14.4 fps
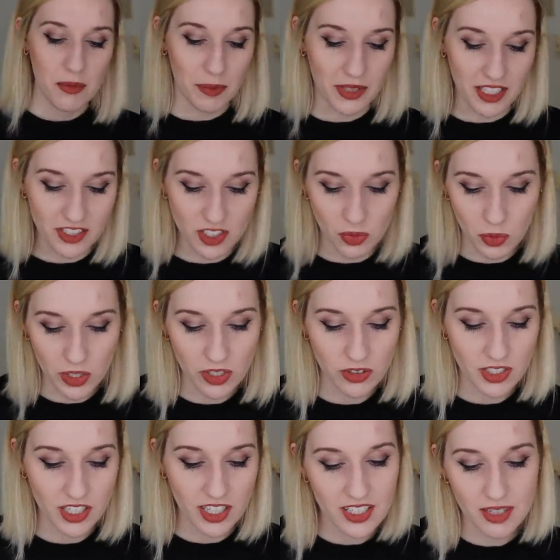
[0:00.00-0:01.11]
but because there were no
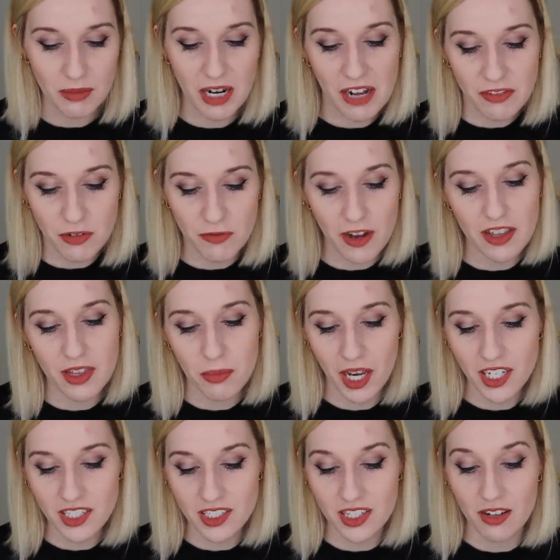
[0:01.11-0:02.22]
stickies, I'm gonna have to find the
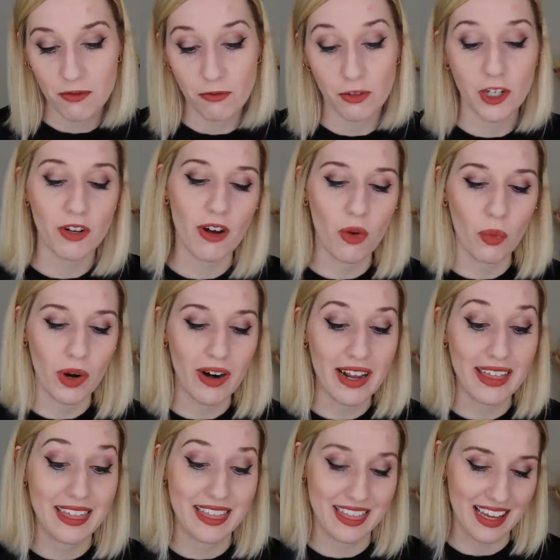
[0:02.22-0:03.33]
pages and then figure out where I
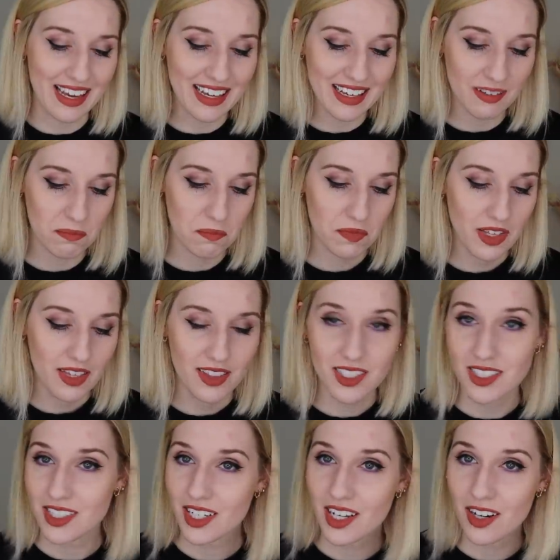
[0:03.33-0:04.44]
think the
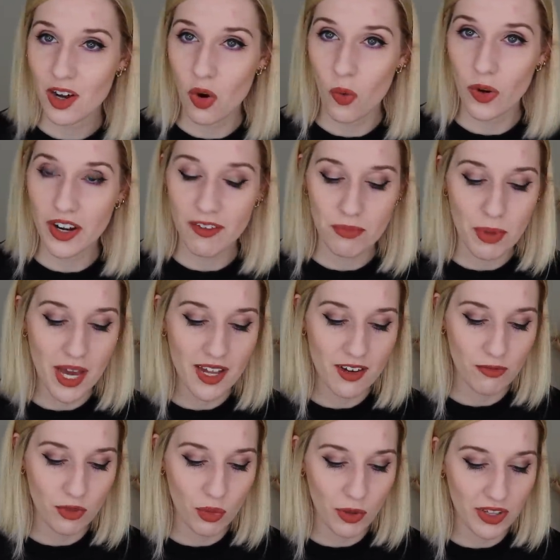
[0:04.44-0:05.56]
sticky note would have
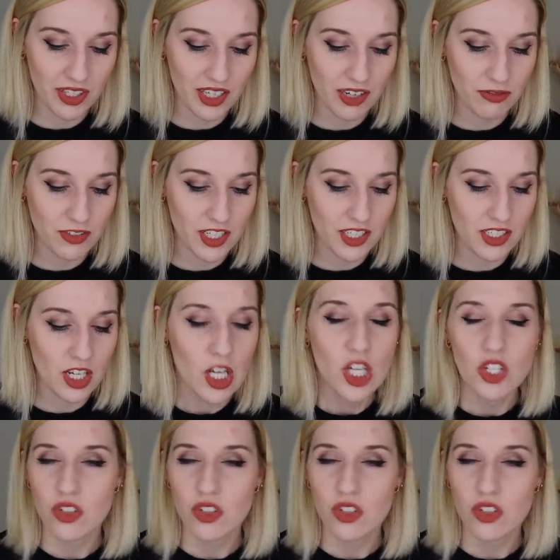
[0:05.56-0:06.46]
been for where the gift is.